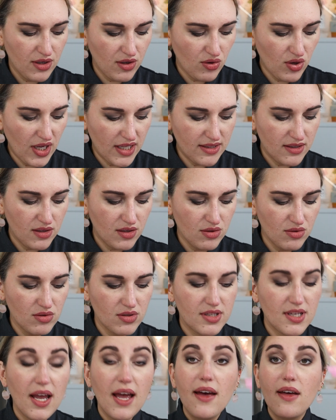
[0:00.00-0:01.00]
You can
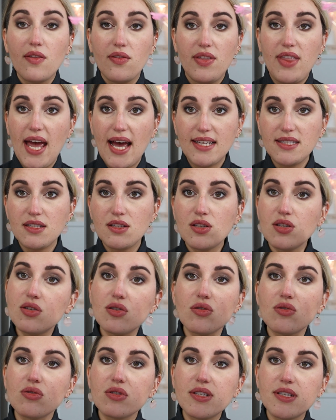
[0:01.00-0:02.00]
use that
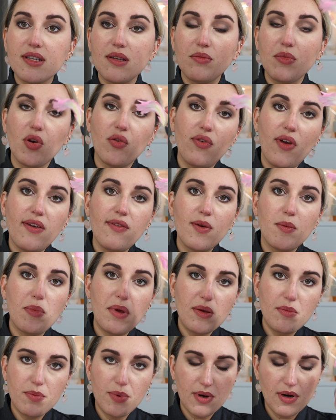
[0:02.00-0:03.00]
to steam your wafer
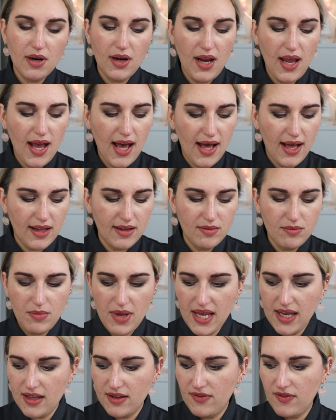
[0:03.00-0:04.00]
paper and
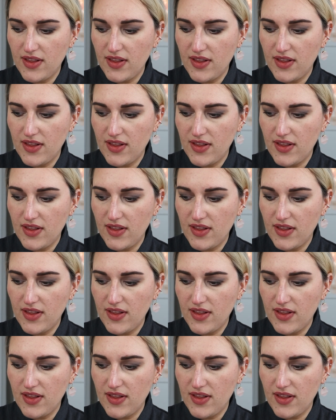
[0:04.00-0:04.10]
make it